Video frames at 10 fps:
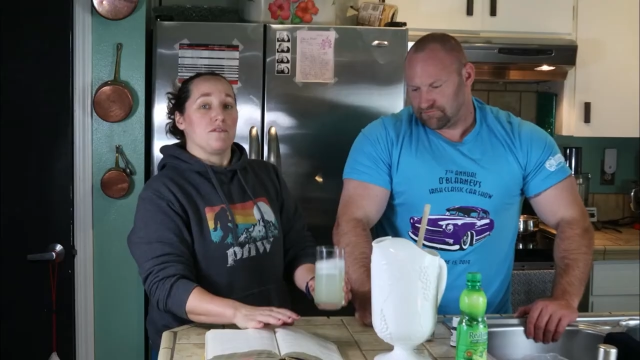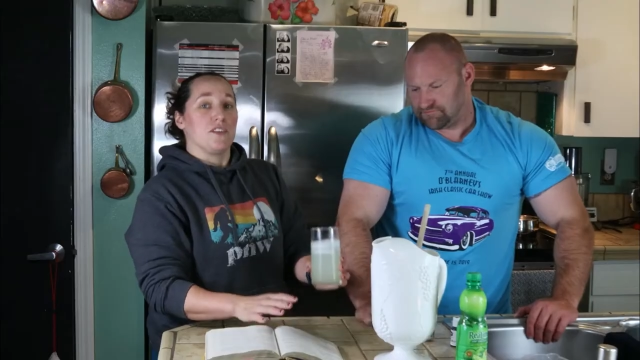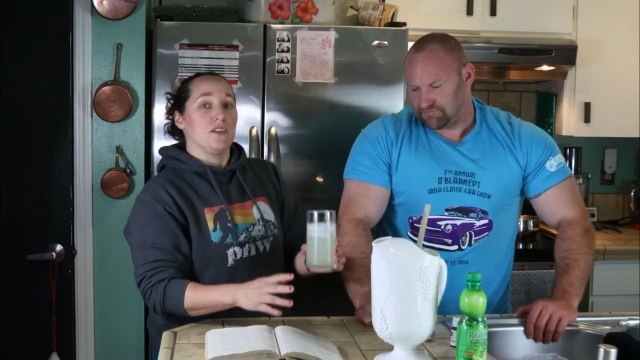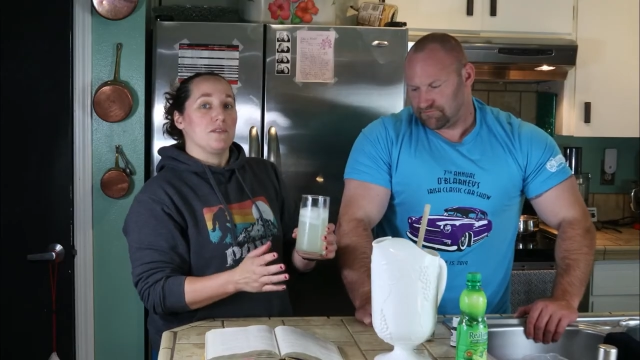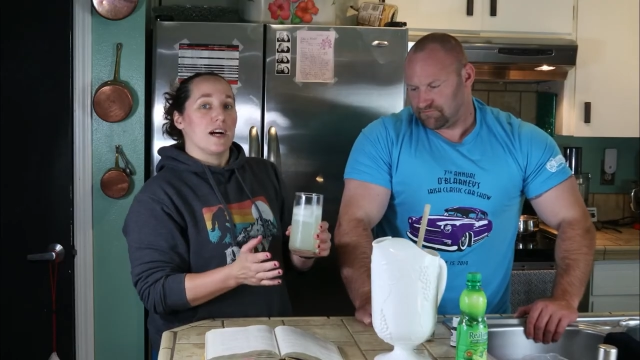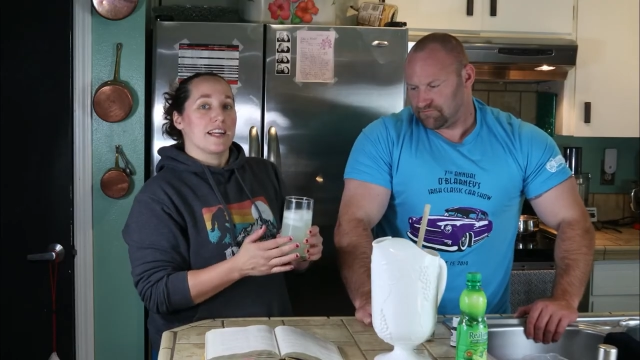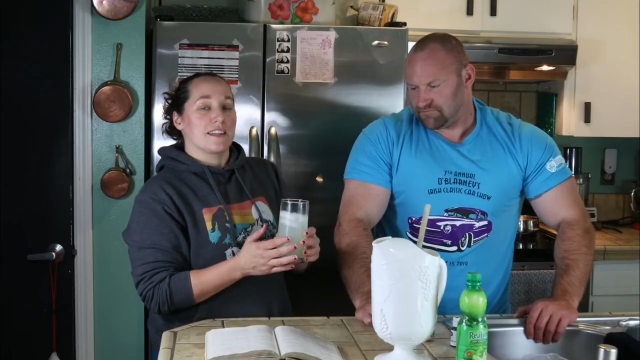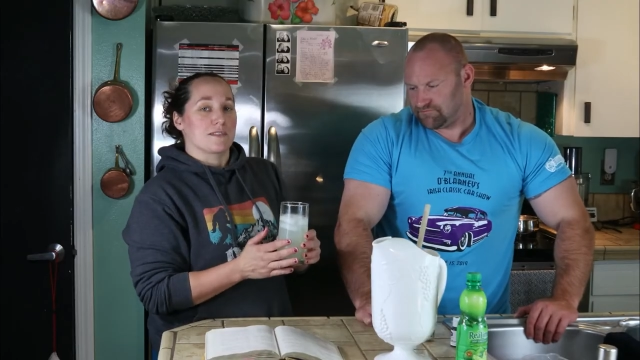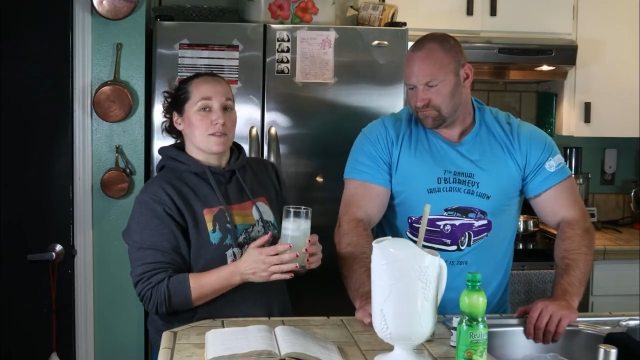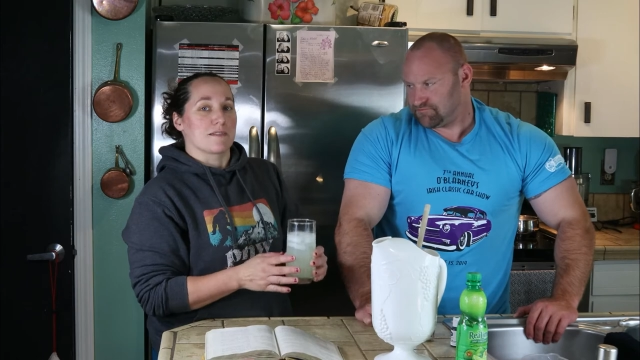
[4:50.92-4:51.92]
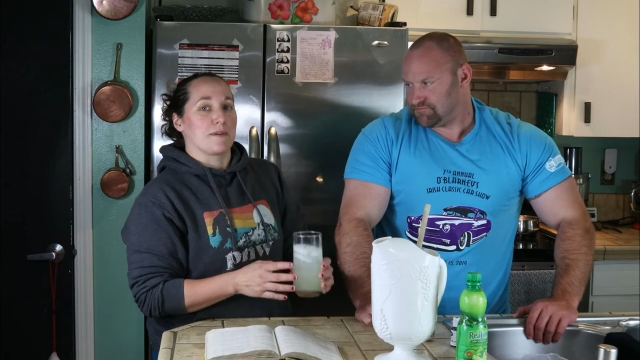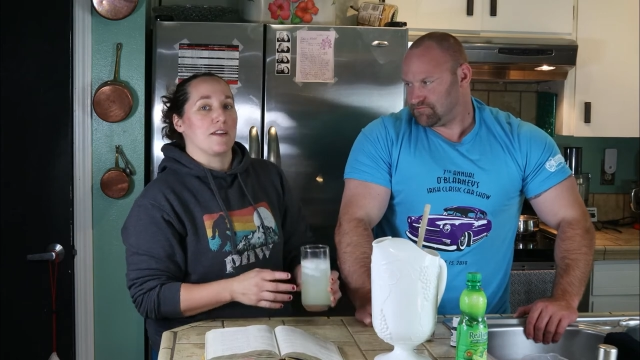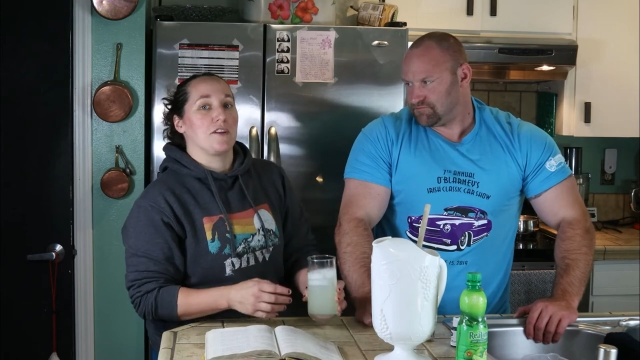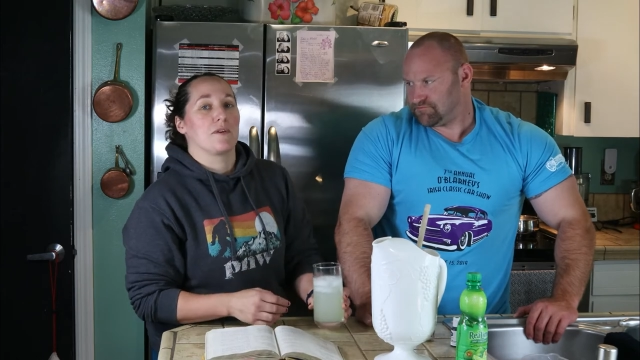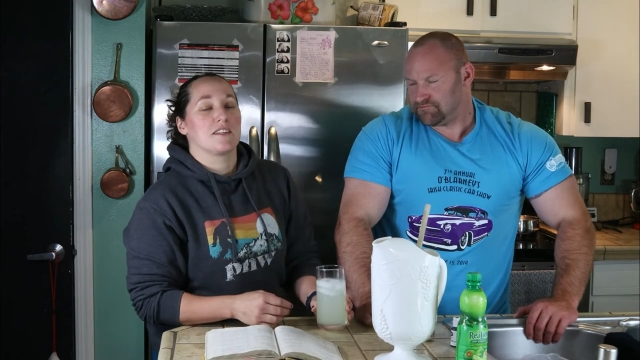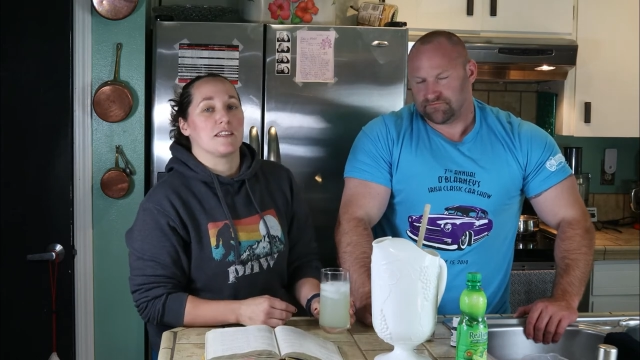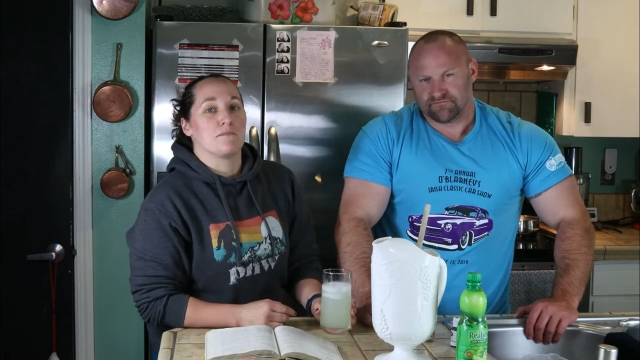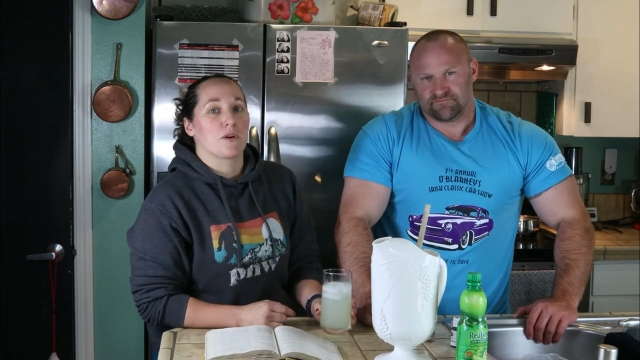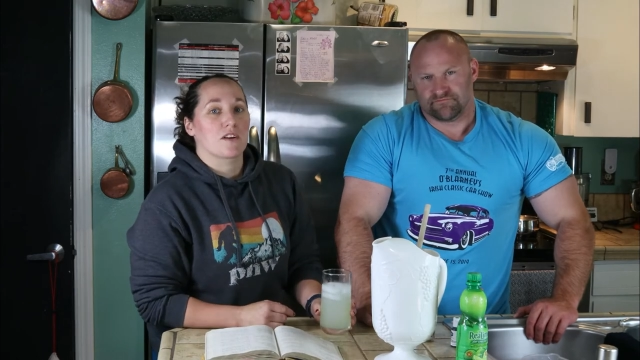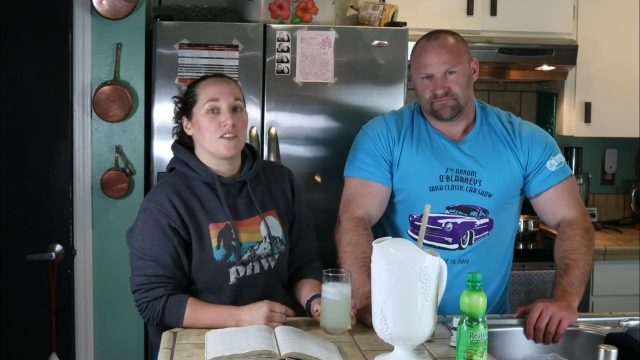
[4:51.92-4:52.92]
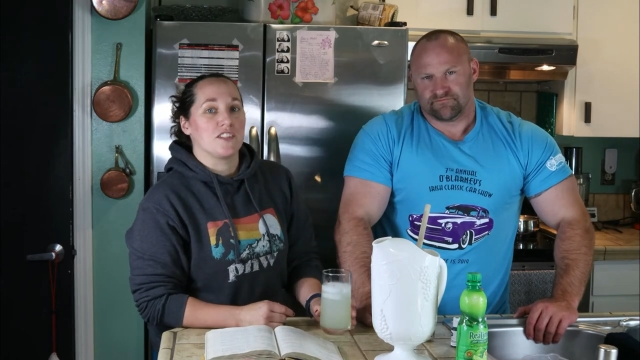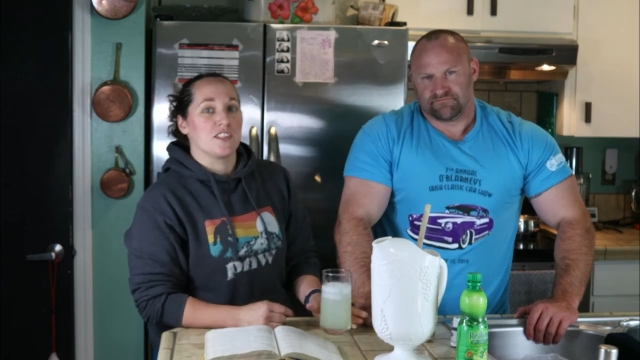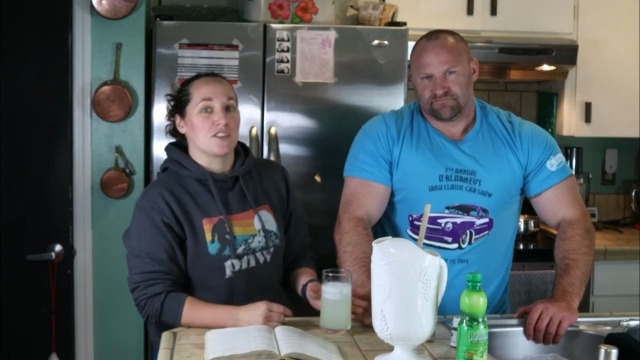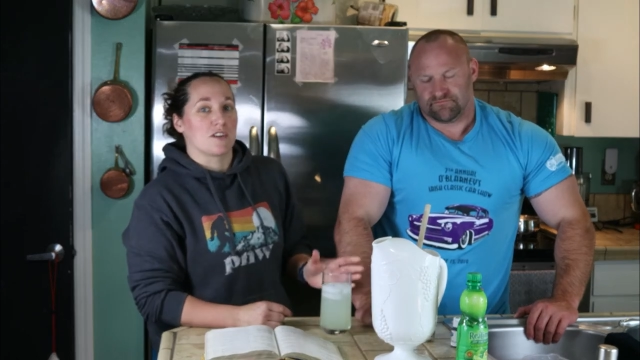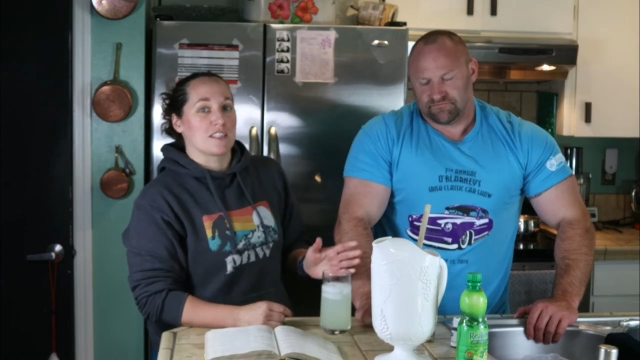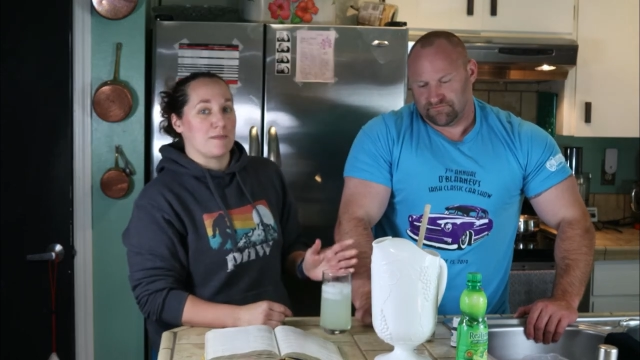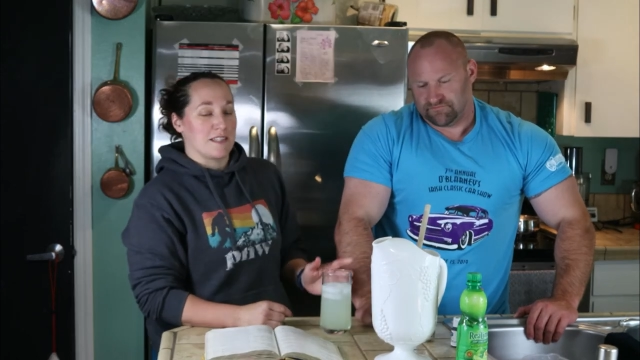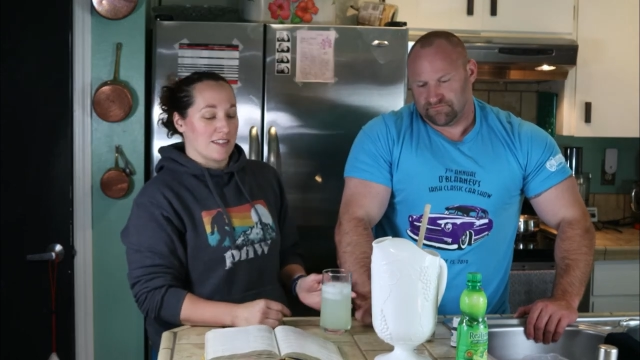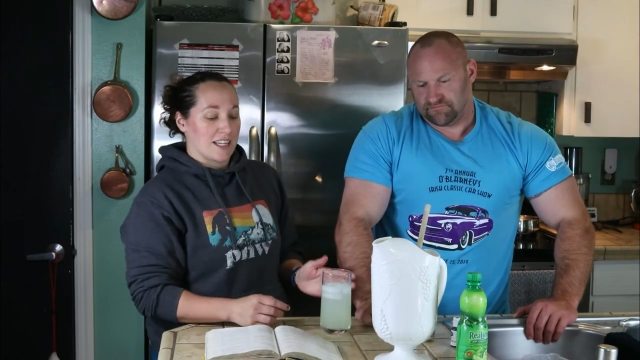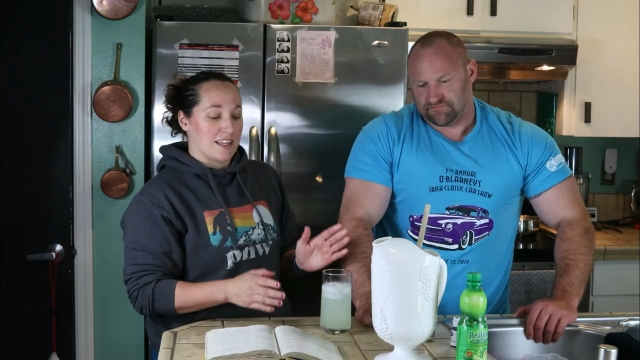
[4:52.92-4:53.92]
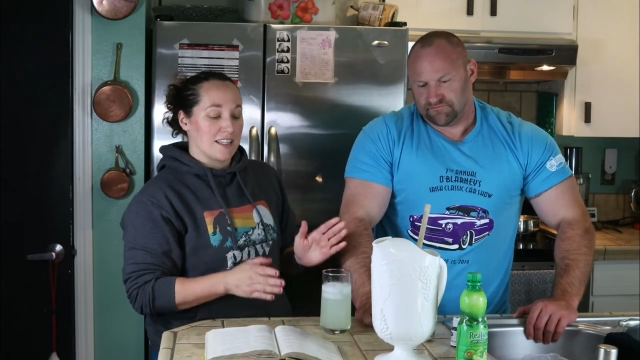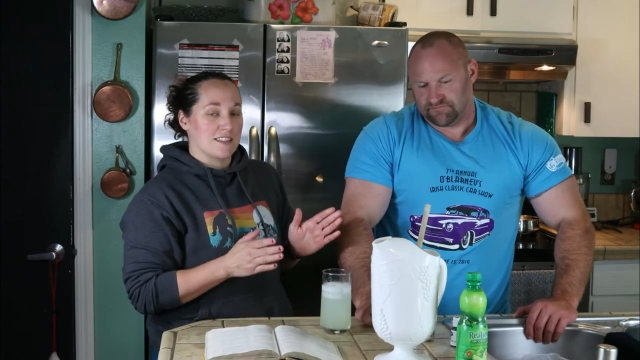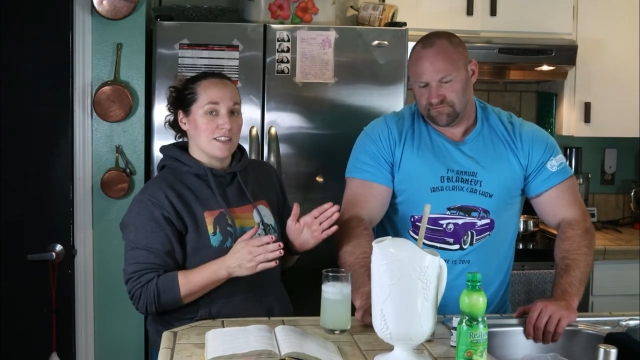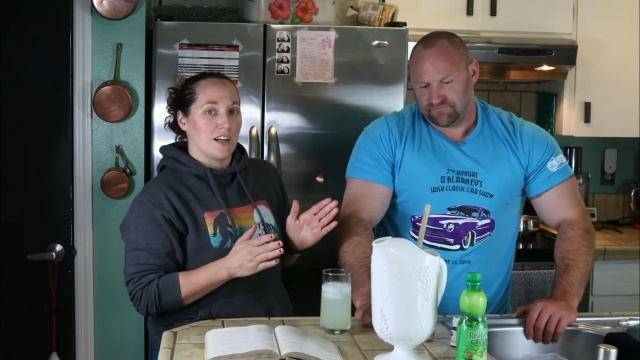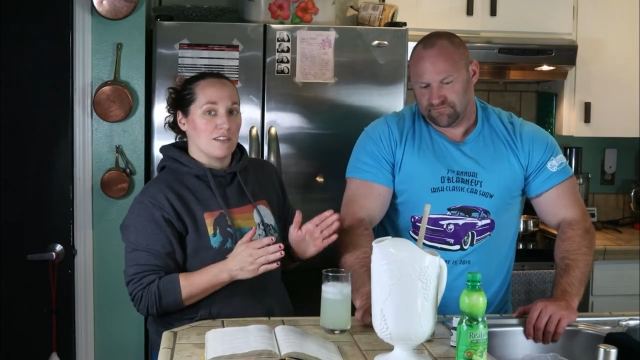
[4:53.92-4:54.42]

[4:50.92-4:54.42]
Speaker 1: you like this recipe and you want to see more vintage recipes like this,